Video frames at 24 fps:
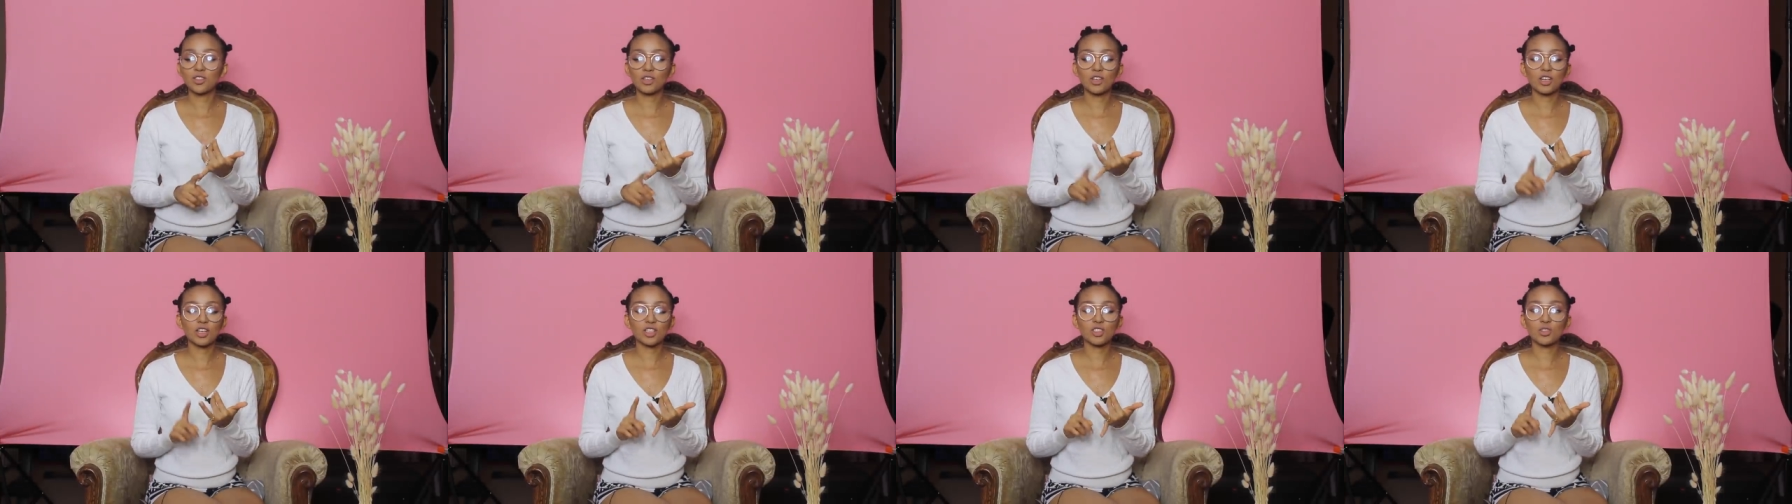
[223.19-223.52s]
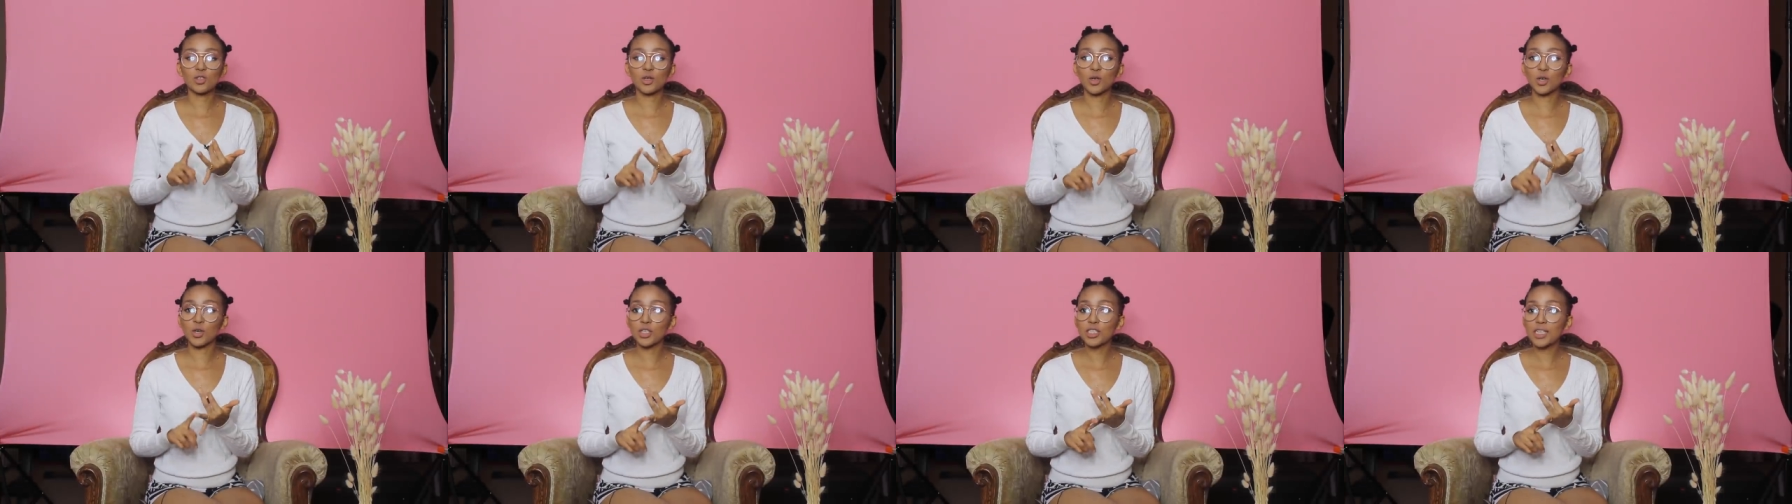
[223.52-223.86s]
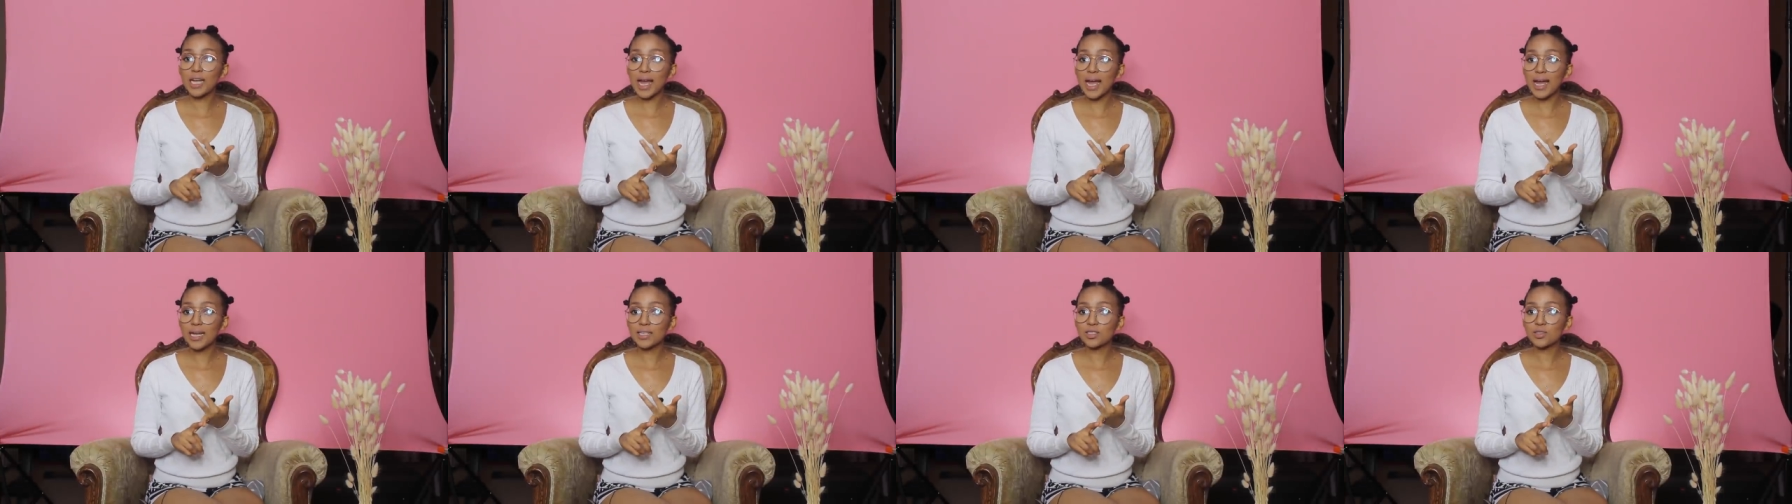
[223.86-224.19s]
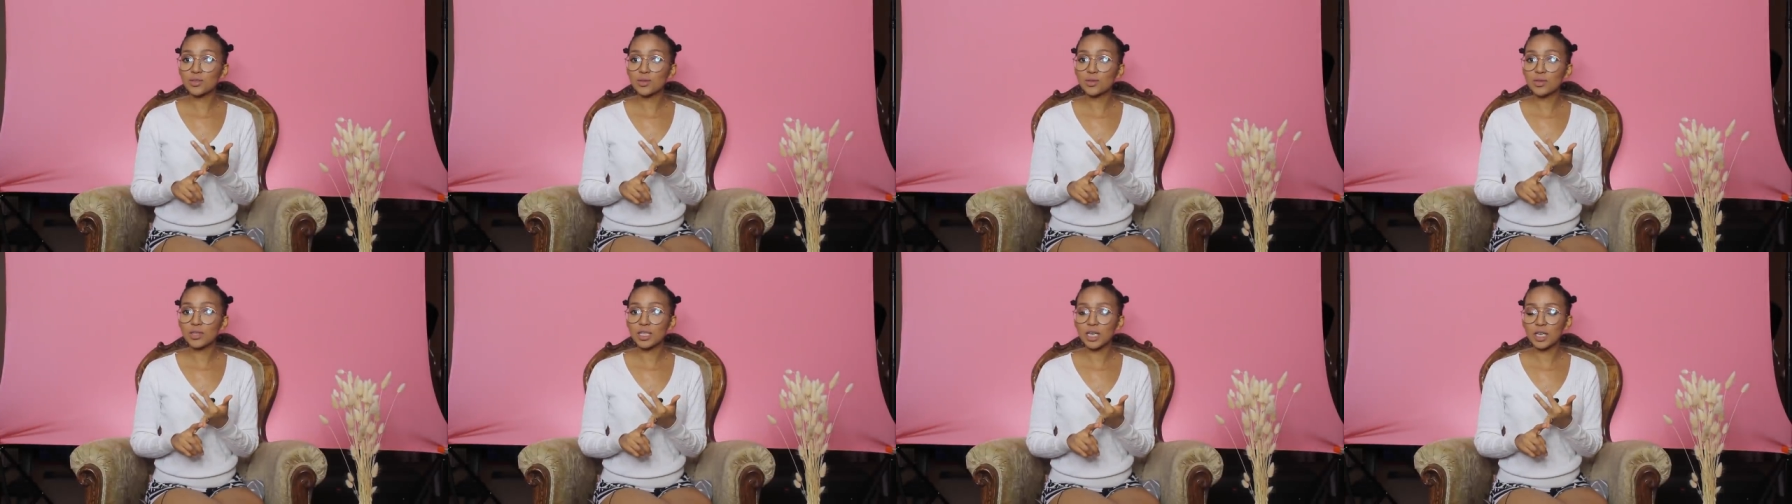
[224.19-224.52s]
you're not as good
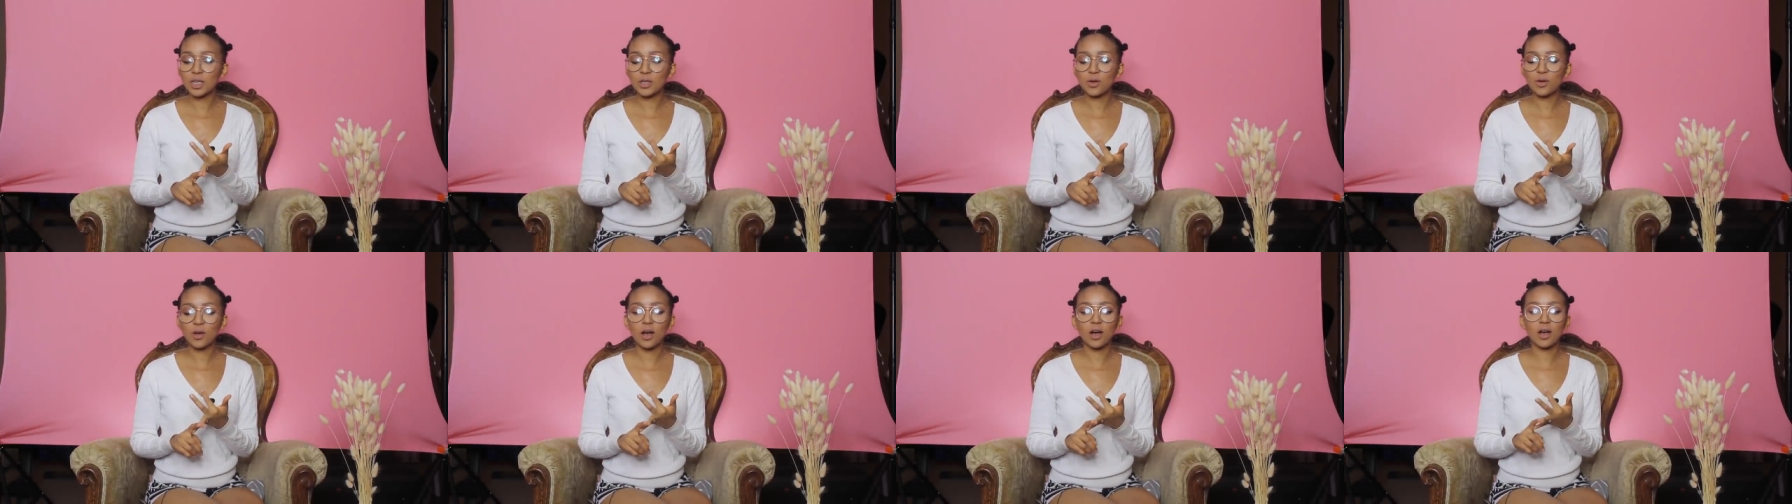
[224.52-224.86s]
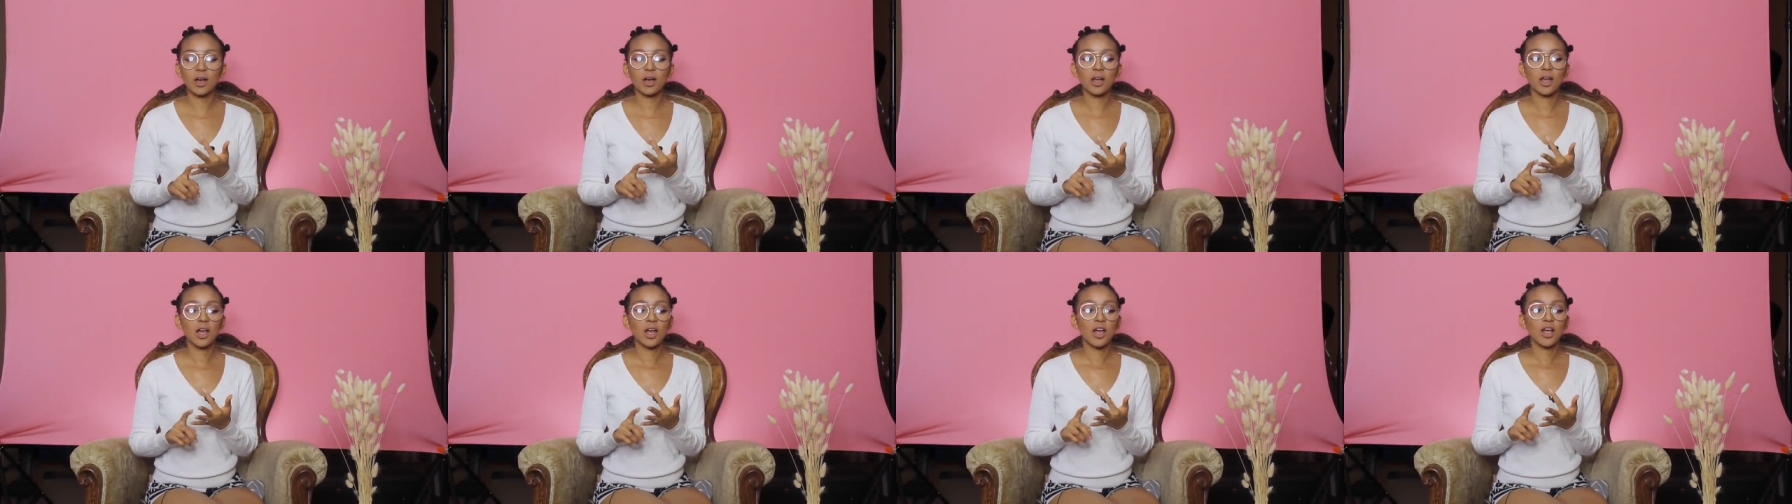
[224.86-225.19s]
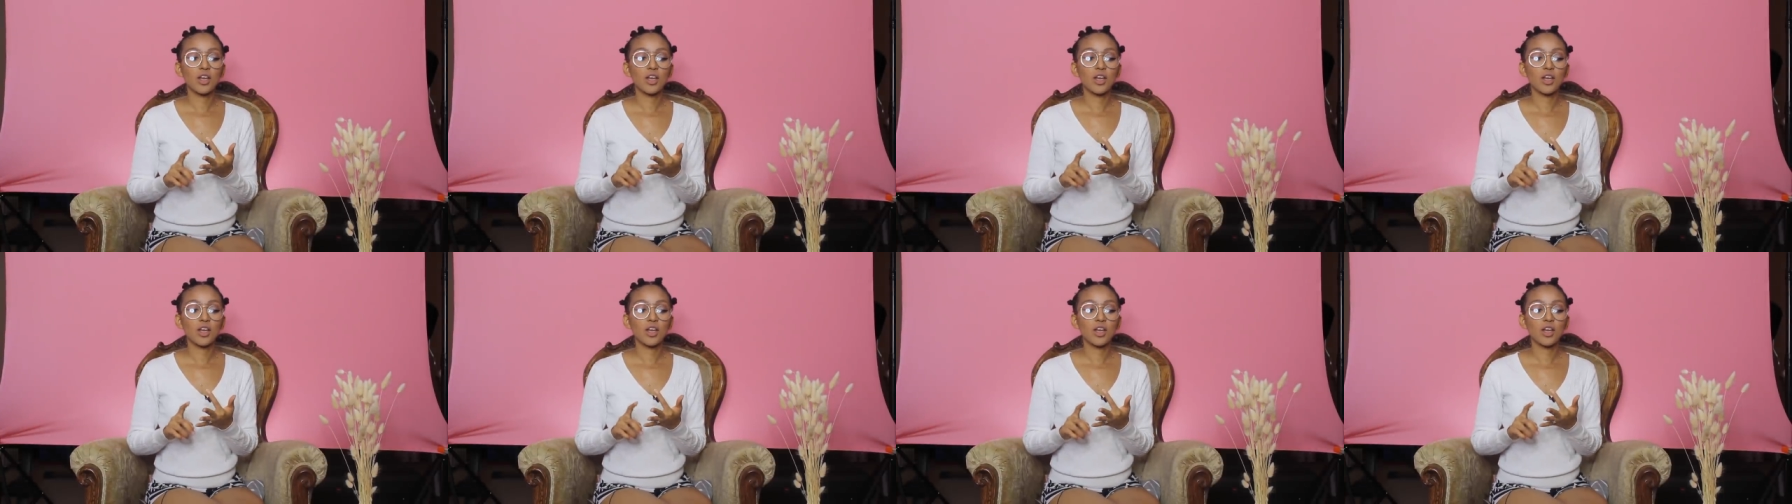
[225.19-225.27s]
as you think you are,